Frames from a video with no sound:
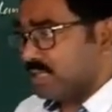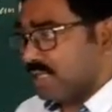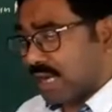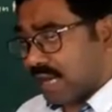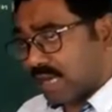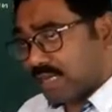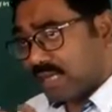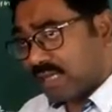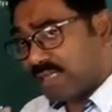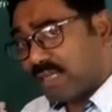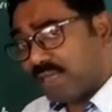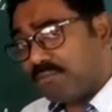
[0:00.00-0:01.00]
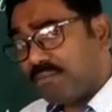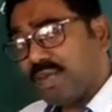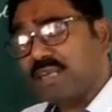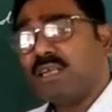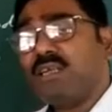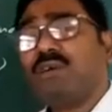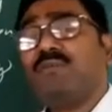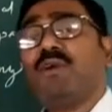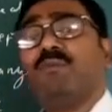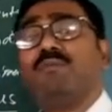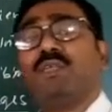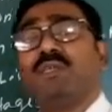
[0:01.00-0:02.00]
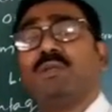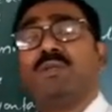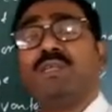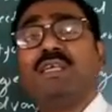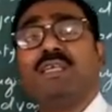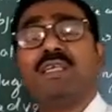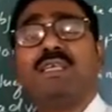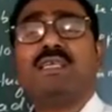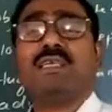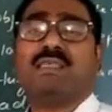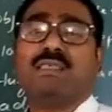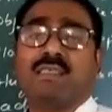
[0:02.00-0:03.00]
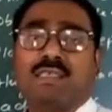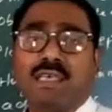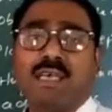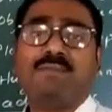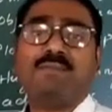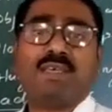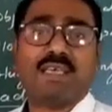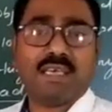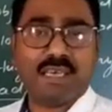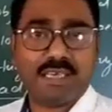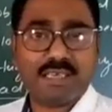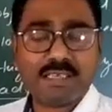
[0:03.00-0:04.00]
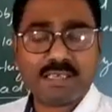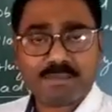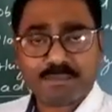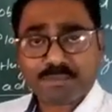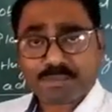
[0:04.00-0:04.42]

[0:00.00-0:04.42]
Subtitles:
The another merit of object-oriented concept is